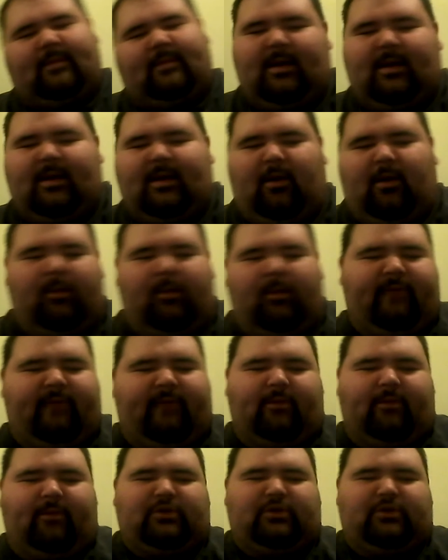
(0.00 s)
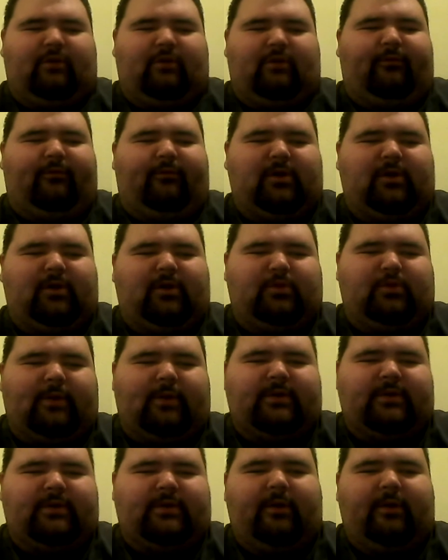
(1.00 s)
unbelievable stuff from Arnold
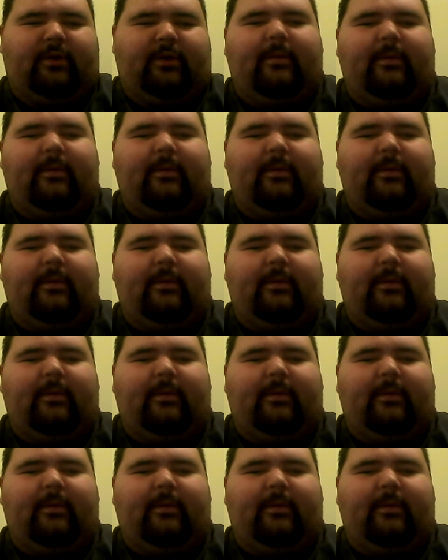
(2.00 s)
Schwarzenegger.